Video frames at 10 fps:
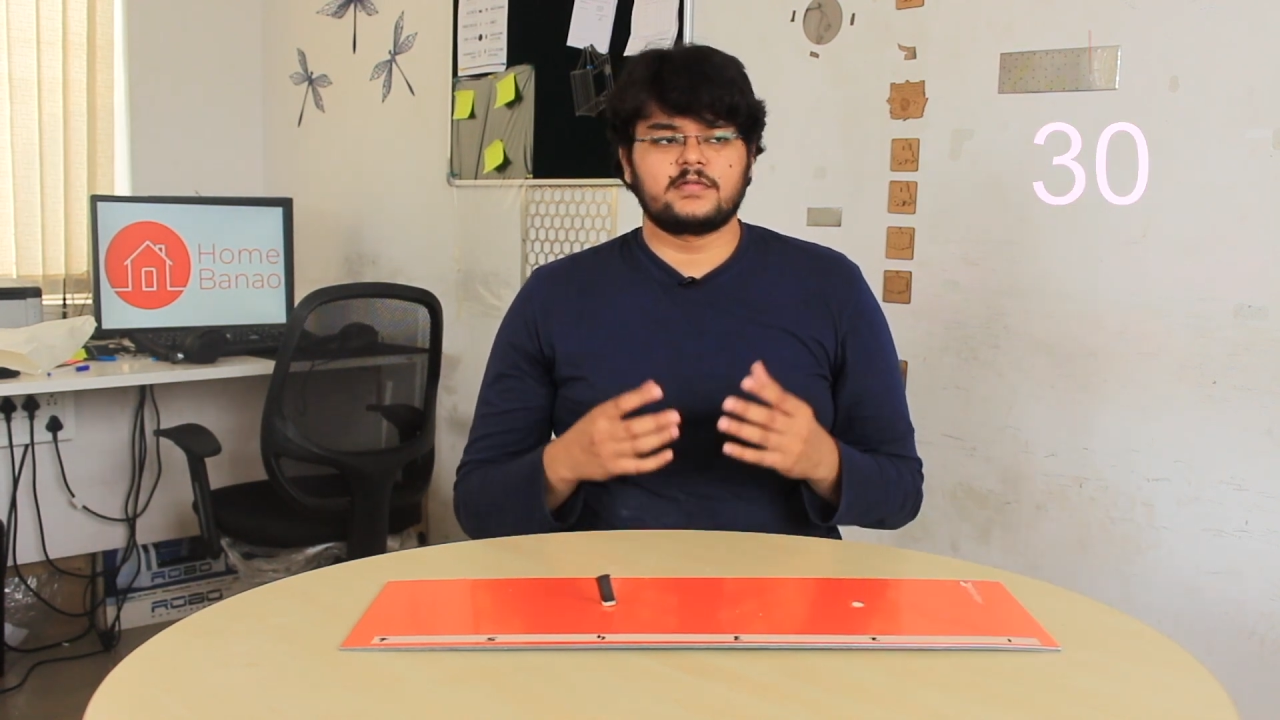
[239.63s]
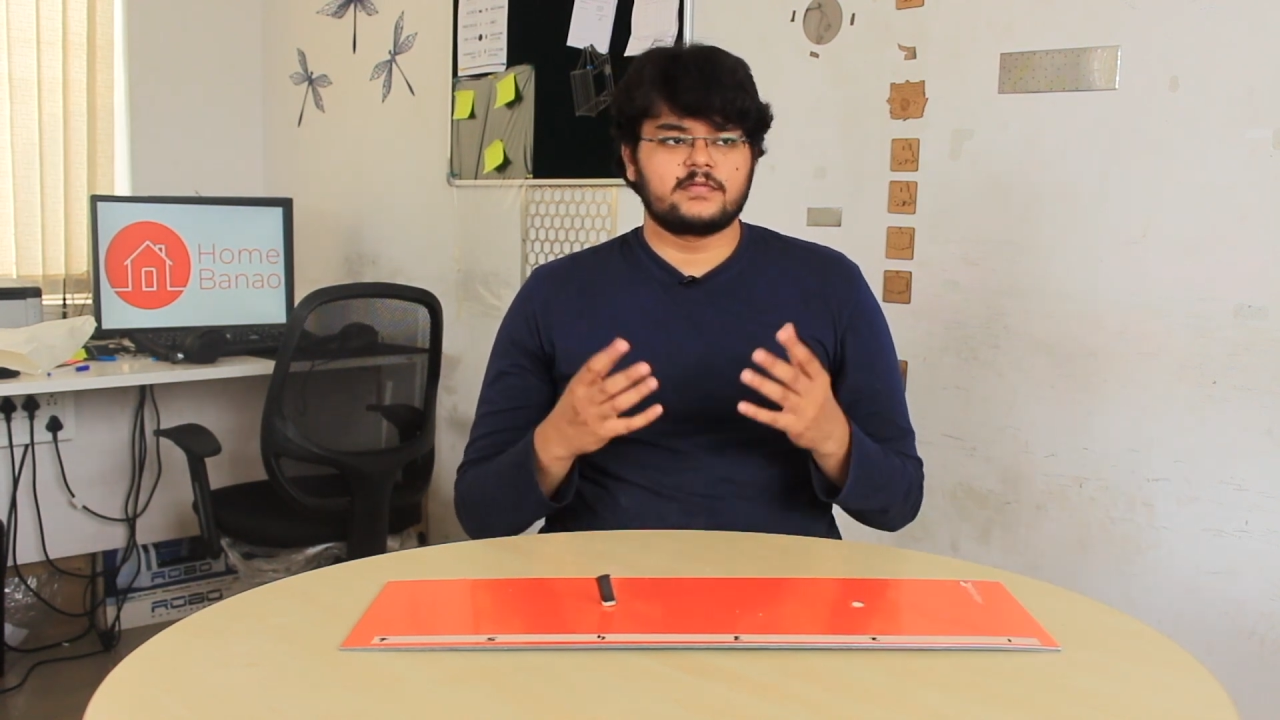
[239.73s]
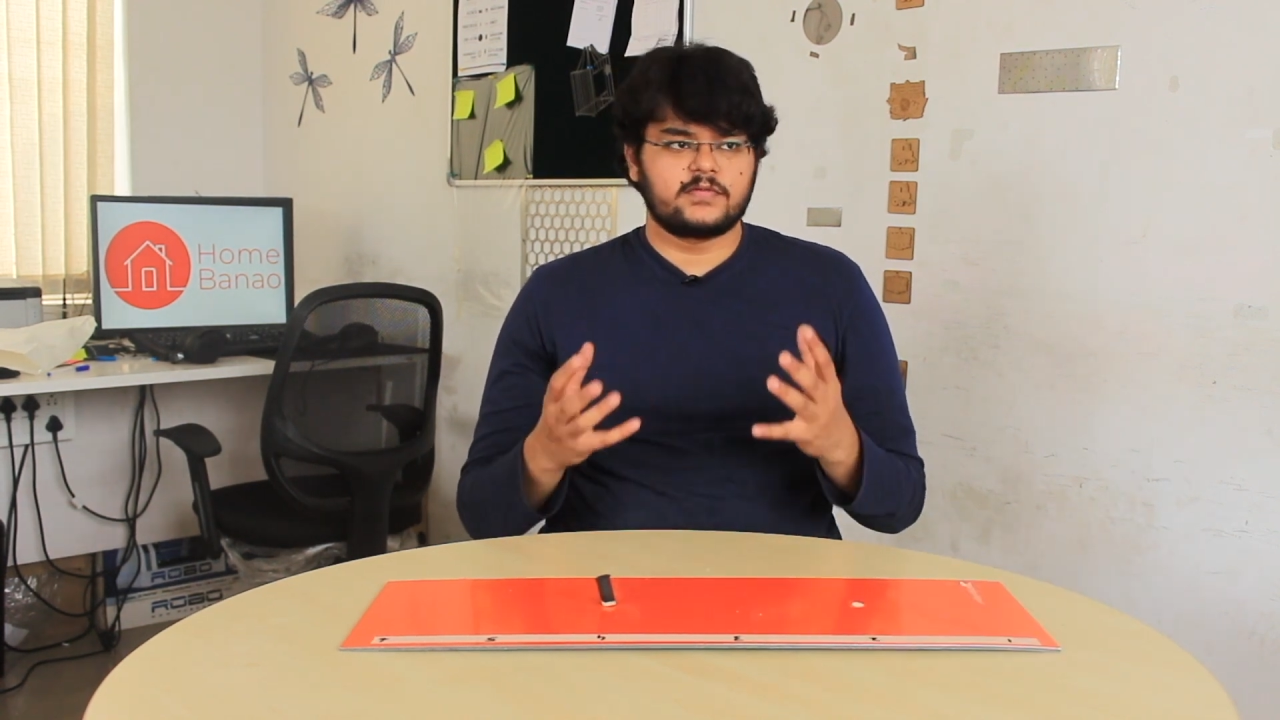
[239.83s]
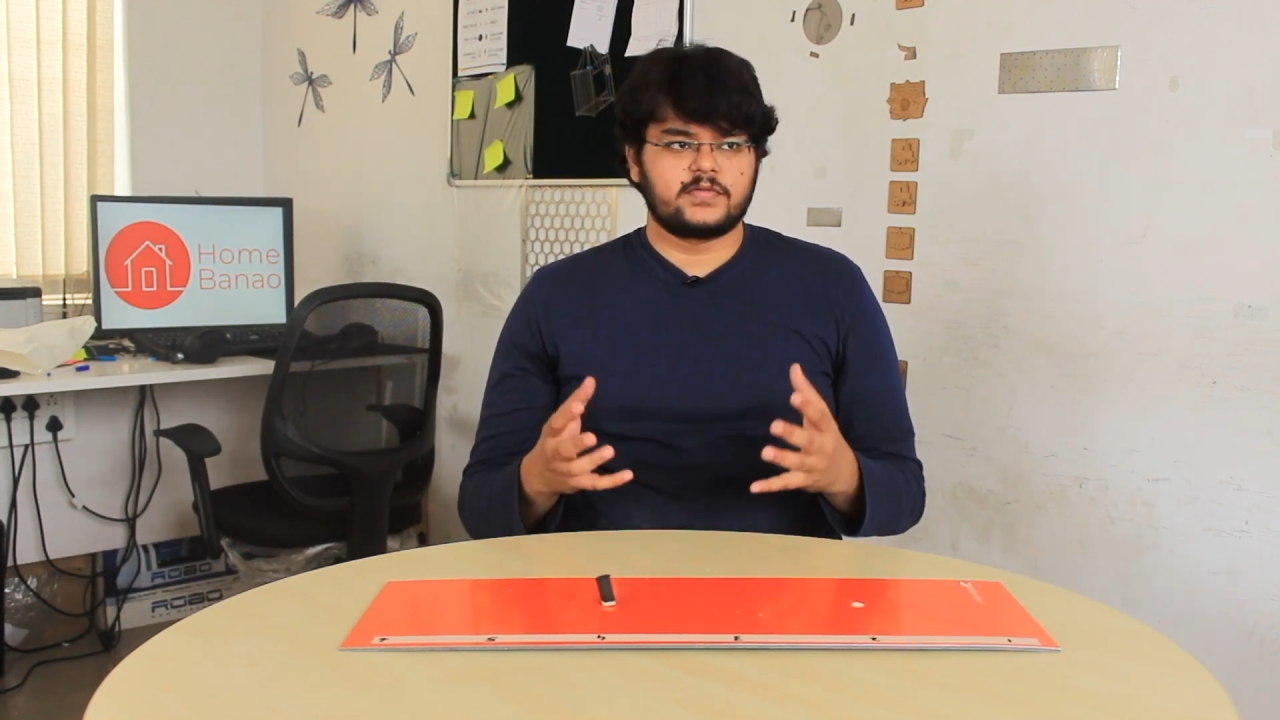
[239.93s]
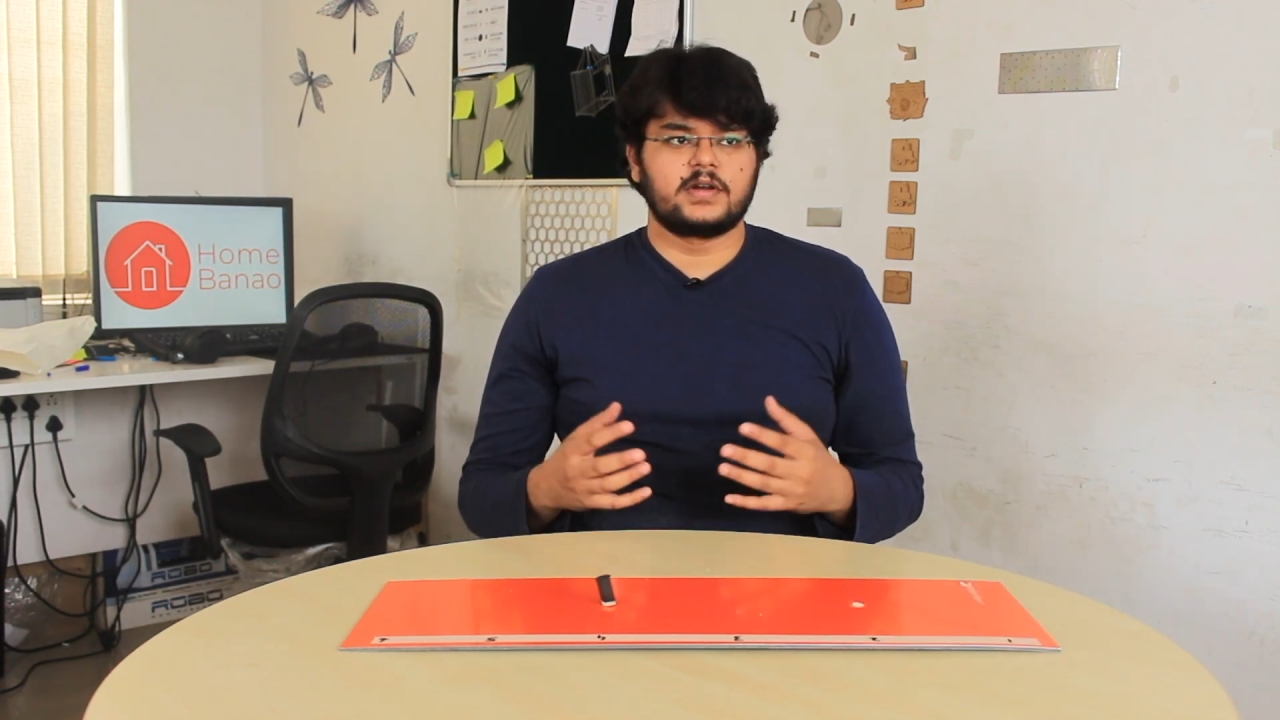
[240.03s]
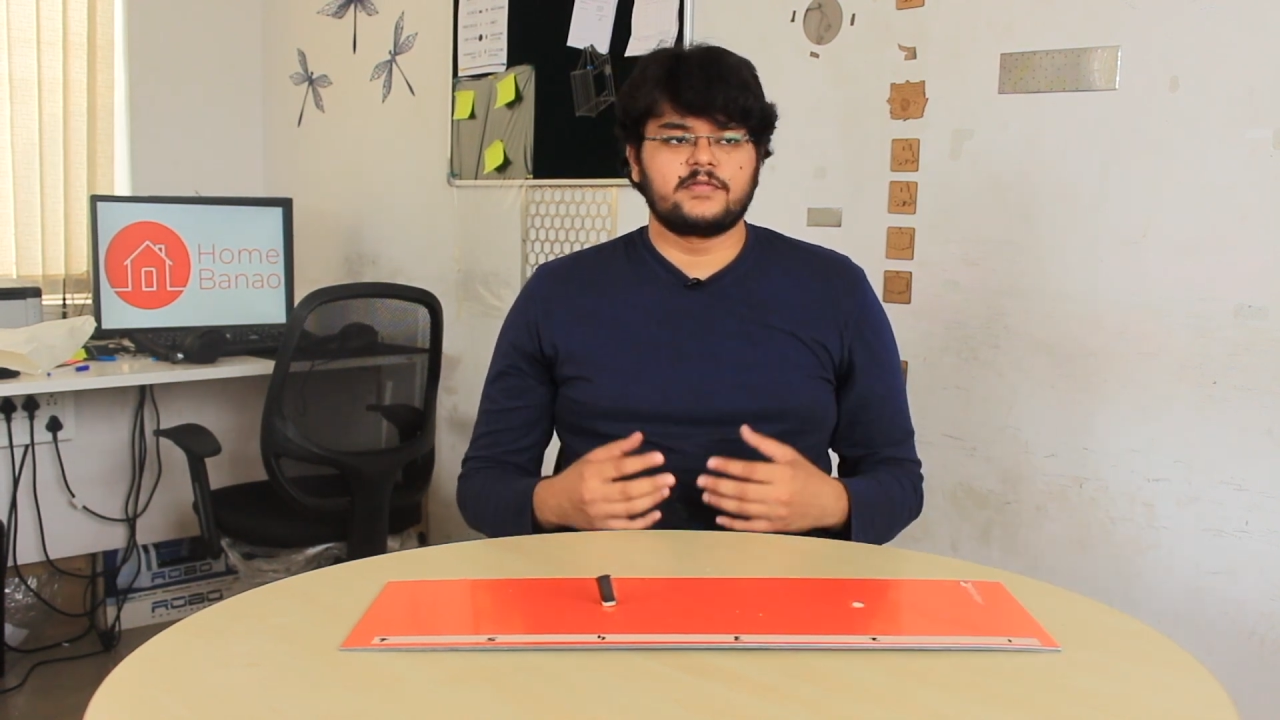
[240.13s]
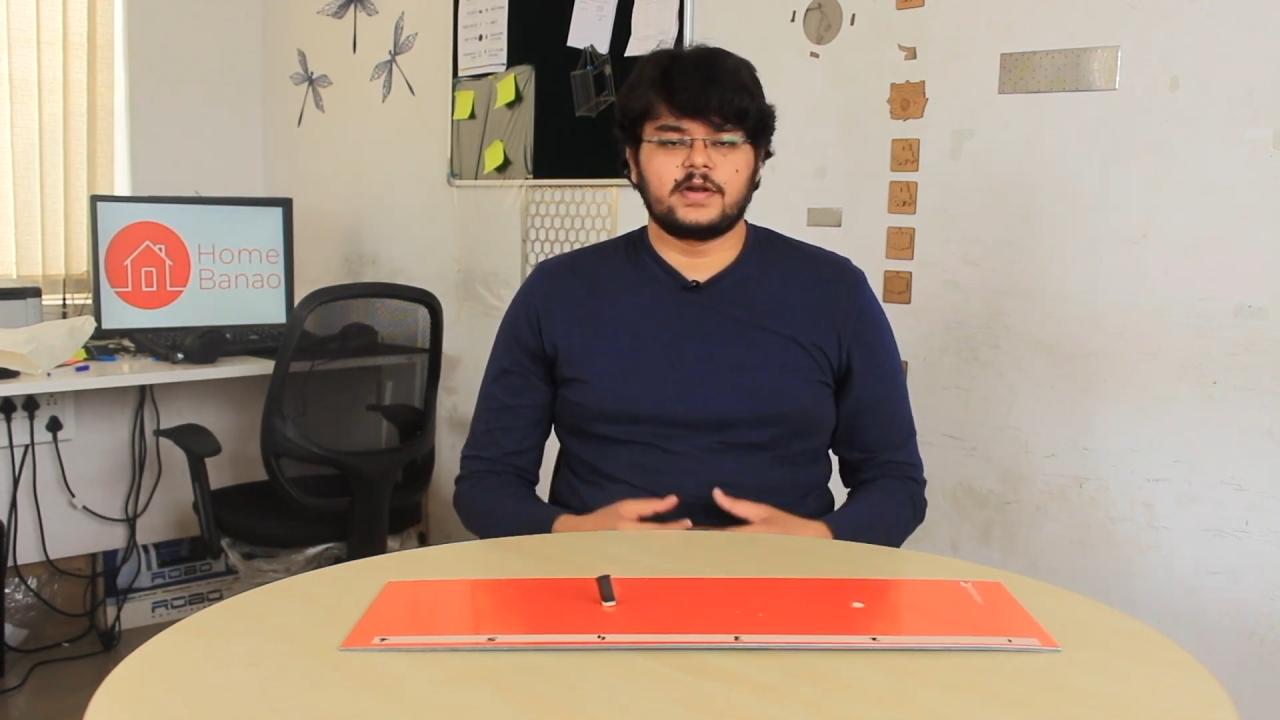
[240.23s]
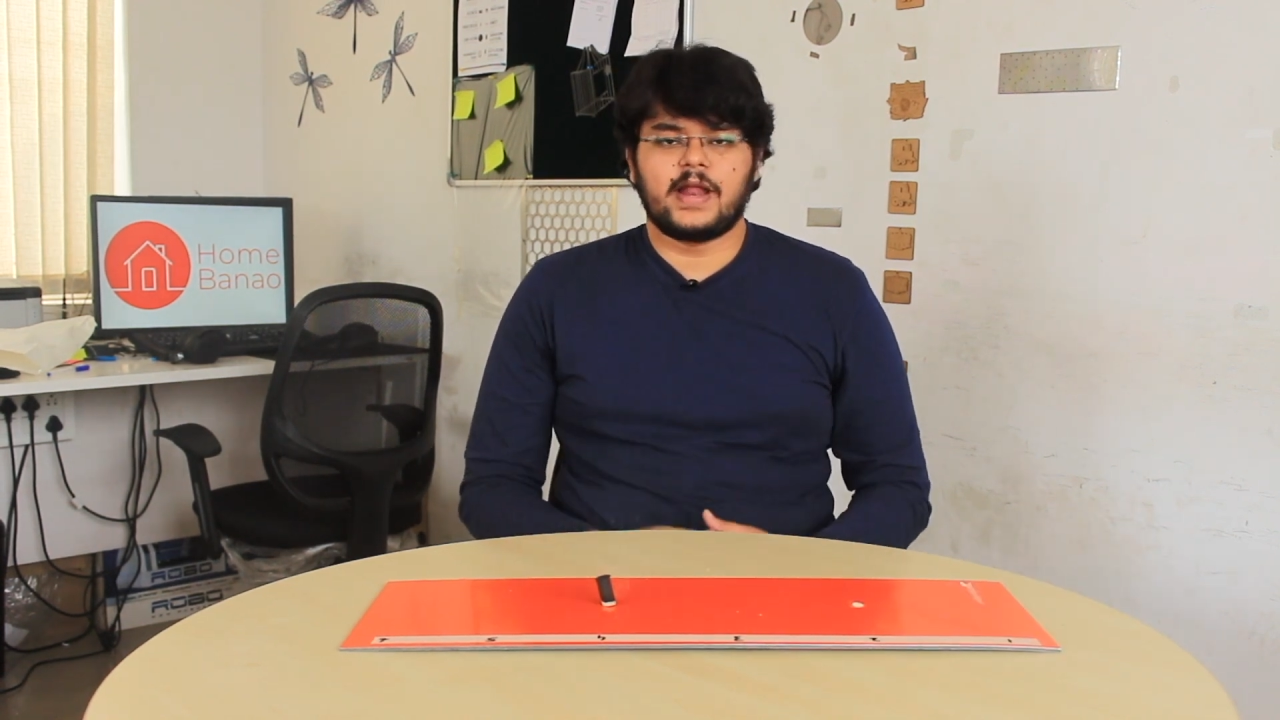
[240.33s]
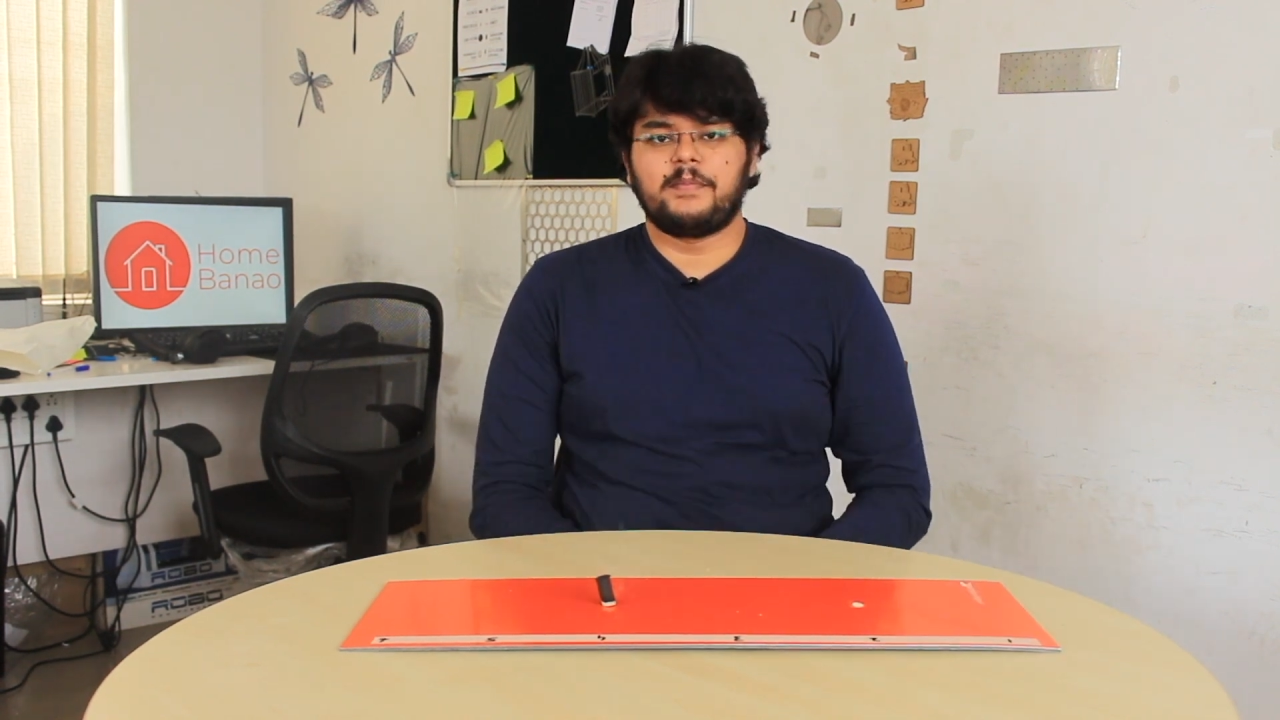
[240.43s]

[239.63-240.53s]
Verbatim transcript: it for different